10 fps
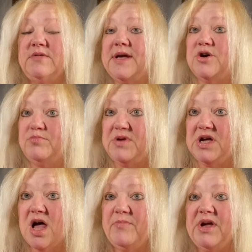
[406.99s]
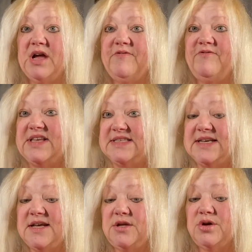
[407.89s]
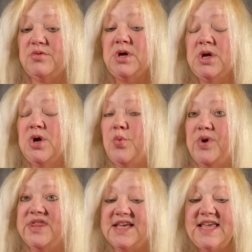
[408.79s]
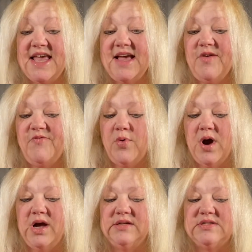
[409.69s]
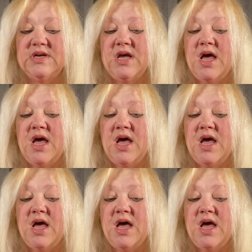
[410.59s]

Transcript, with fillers: They could be coming and visiting you with the King of Wands.